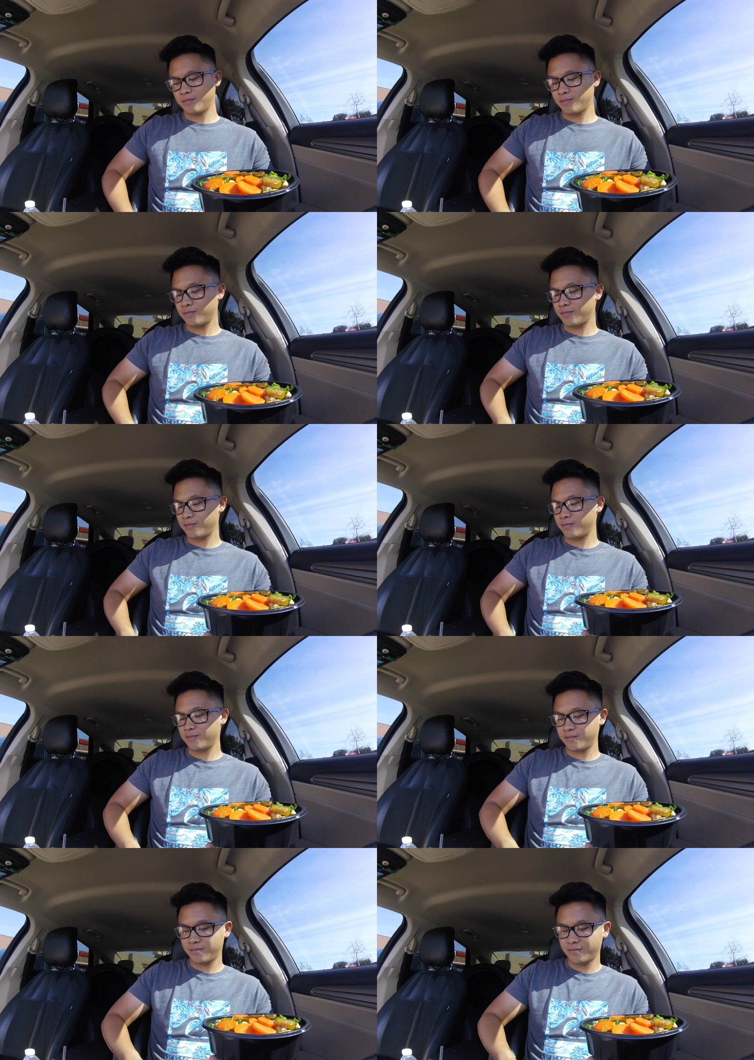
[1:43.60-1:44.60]

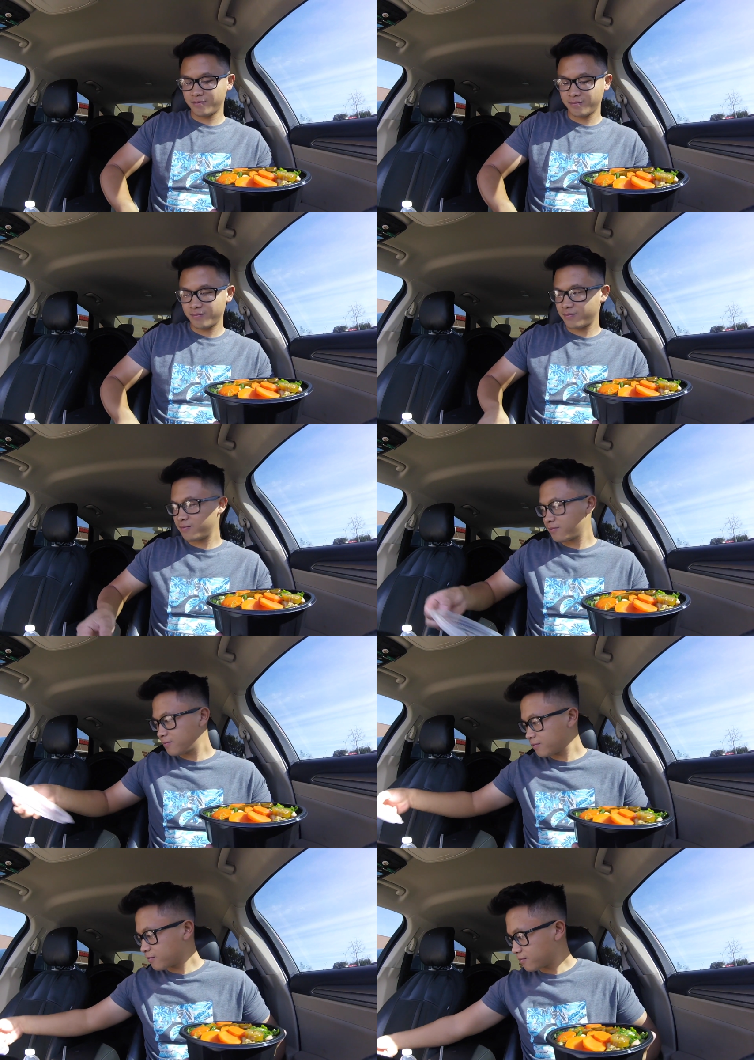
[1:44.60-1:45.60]

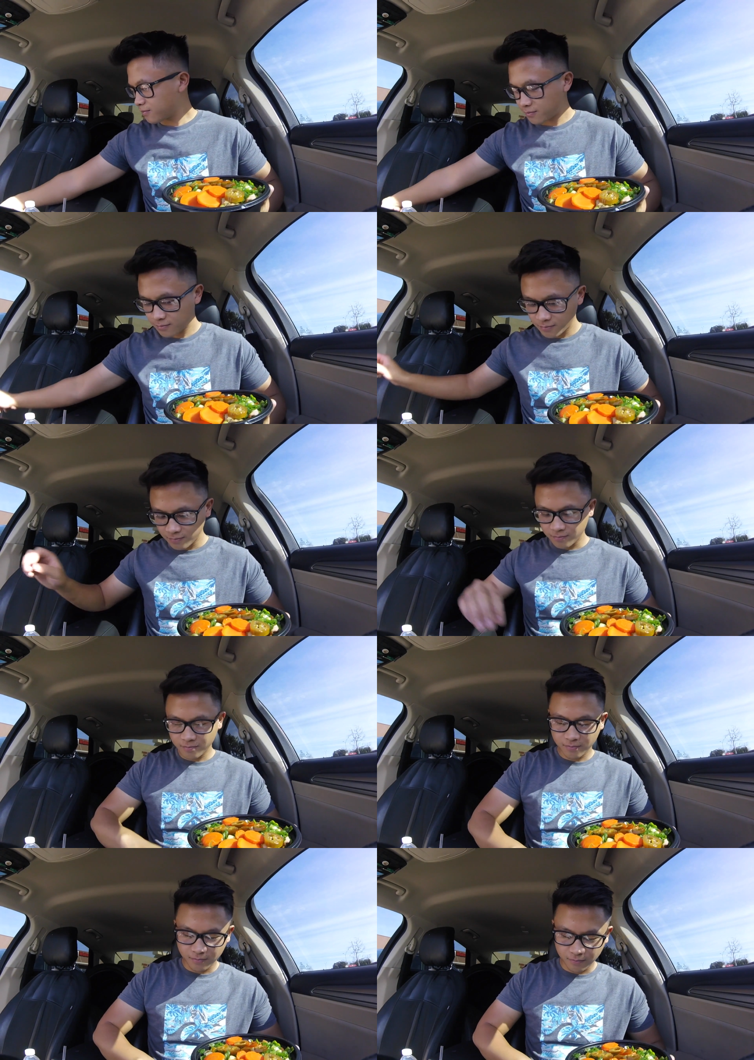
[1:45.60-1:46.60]

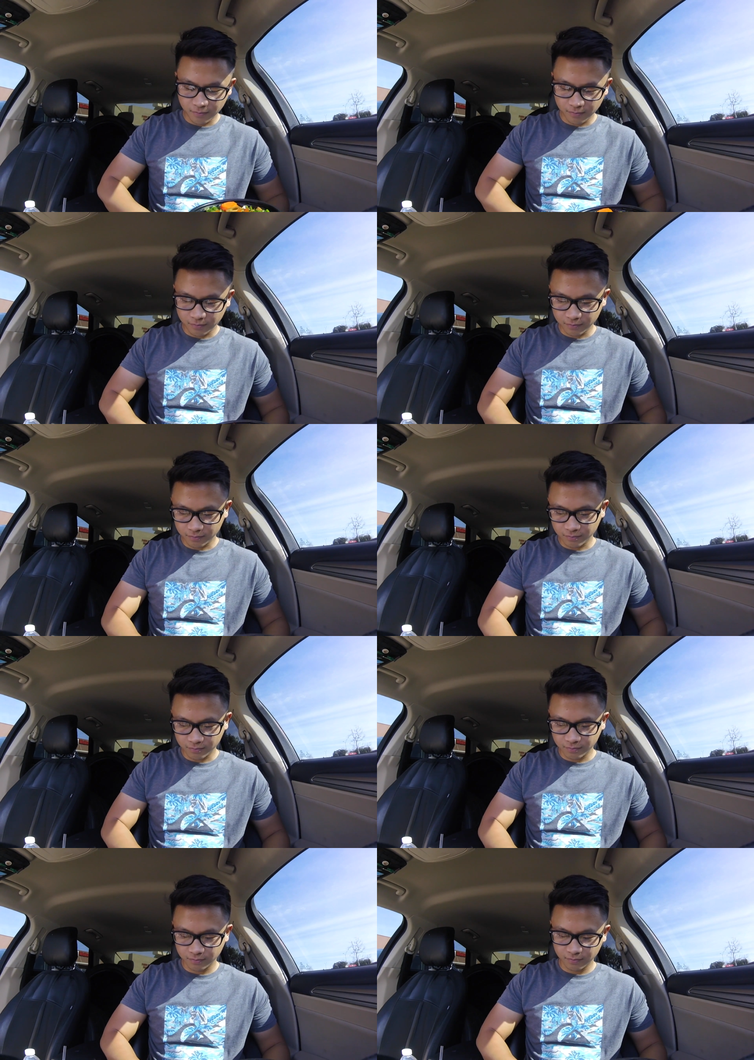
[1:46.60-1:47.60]

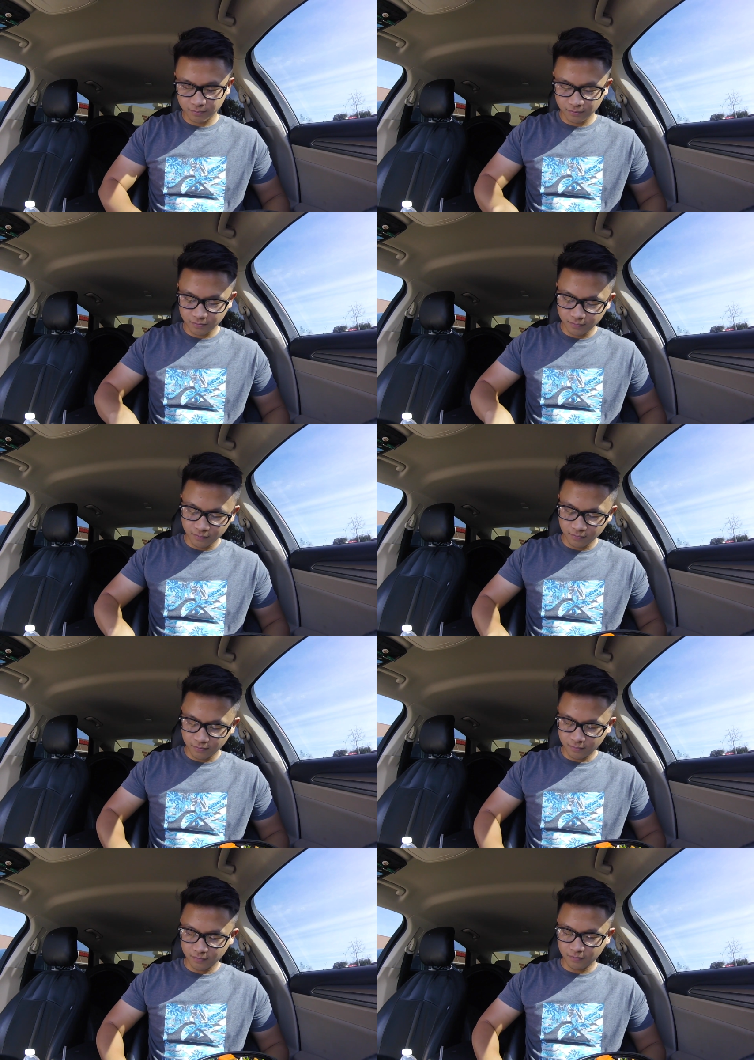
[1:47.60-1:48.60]

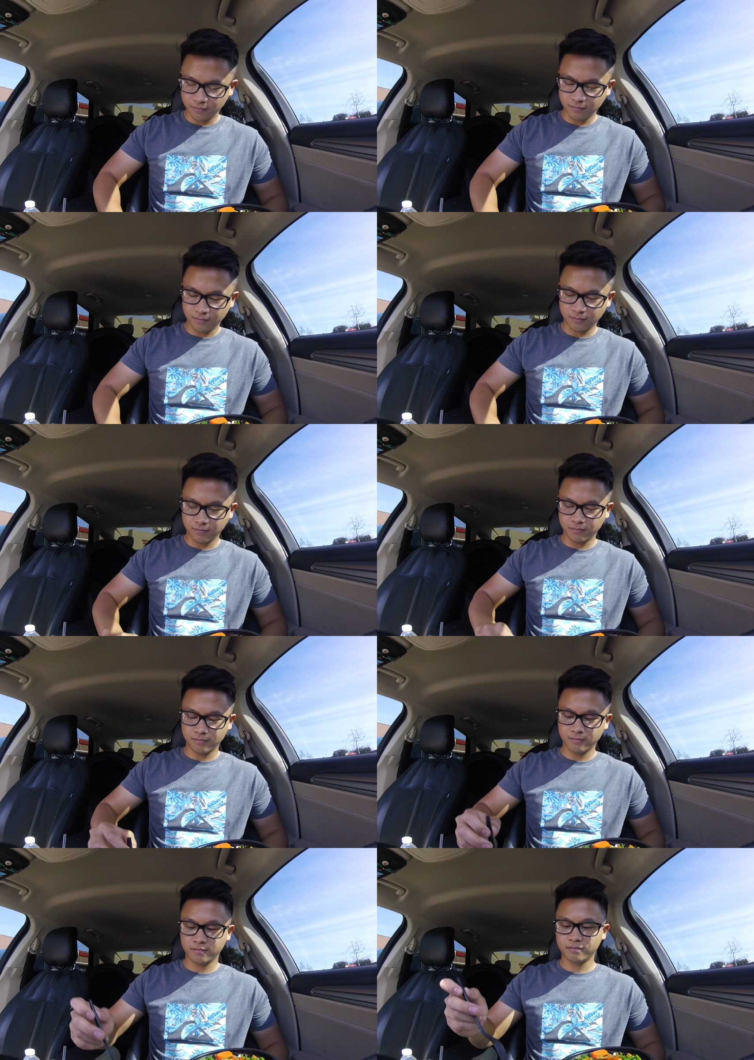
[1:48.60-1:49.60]

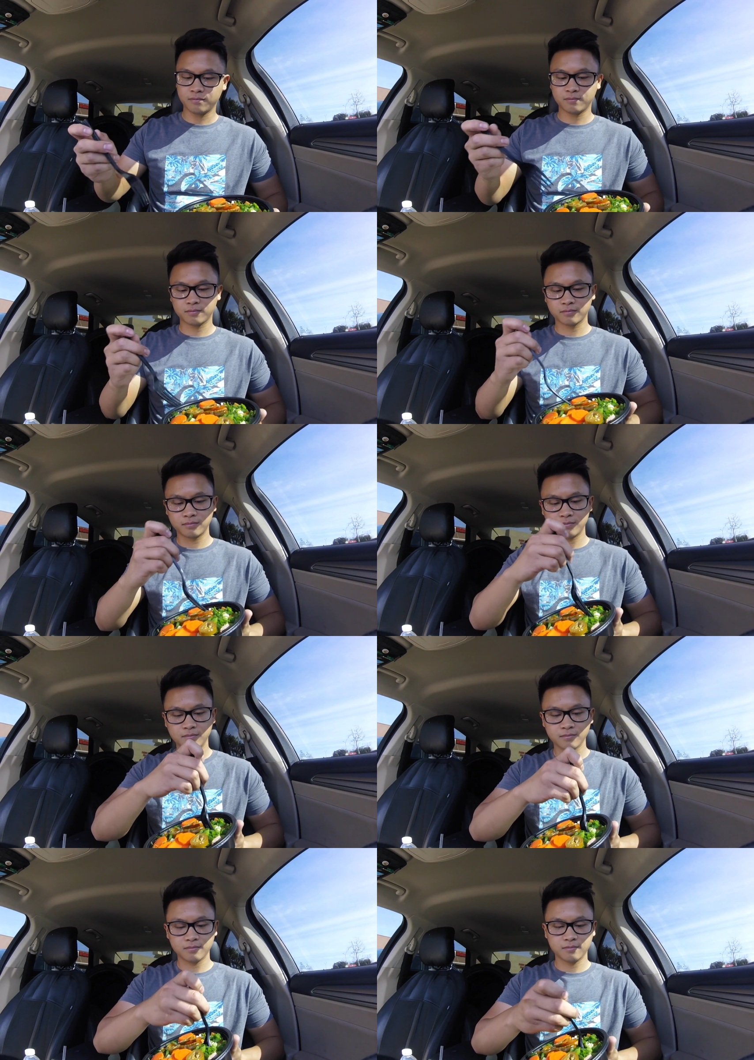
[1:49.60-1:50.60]

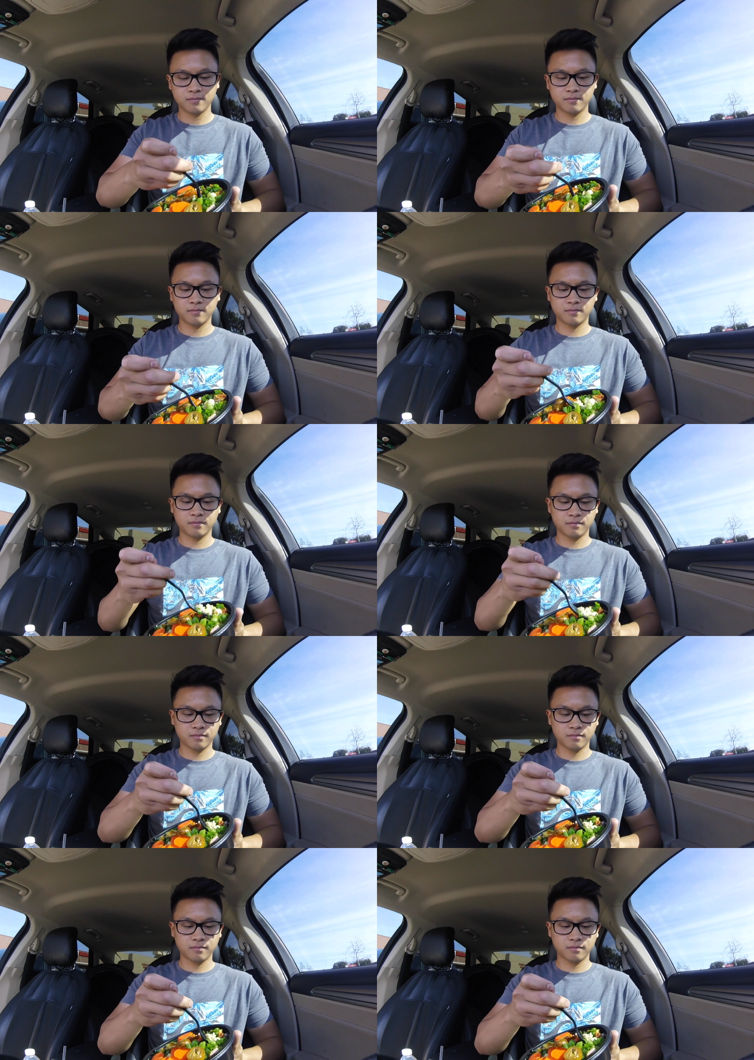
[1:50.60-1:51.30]
(no one is talking)